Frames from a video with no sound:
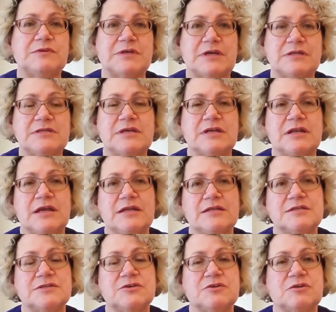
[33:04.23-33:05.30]
down to Adelaide
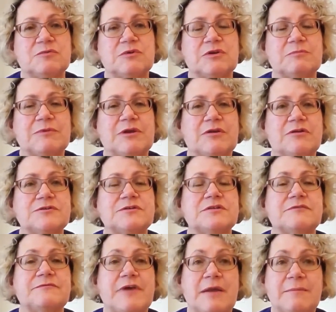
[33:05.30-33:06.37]
is so that we can be closer
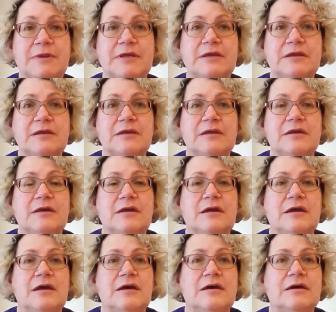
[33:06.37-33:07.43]
to family
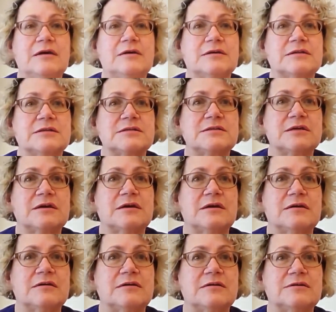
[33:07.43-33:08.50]
and
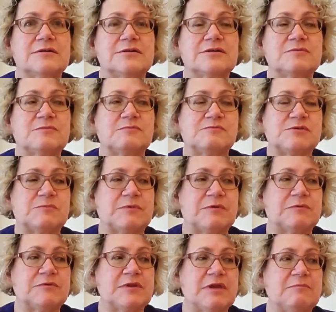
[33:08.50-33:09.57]
to be
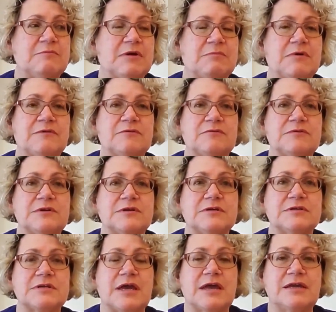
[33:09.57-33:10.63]
with them. My mother
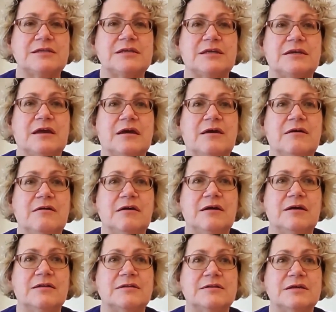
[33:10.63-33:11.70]
is 80 now,
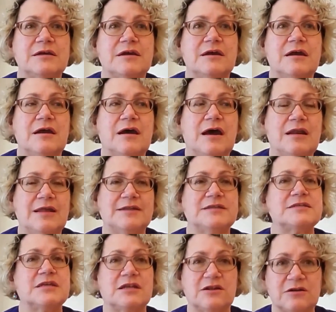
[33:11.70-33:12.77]
and I'd like to
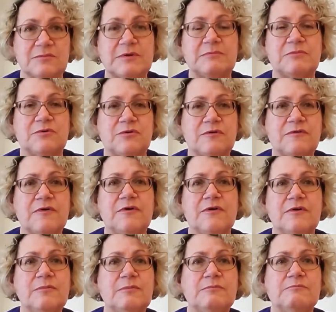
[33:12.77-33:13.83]
see a little bit more of her.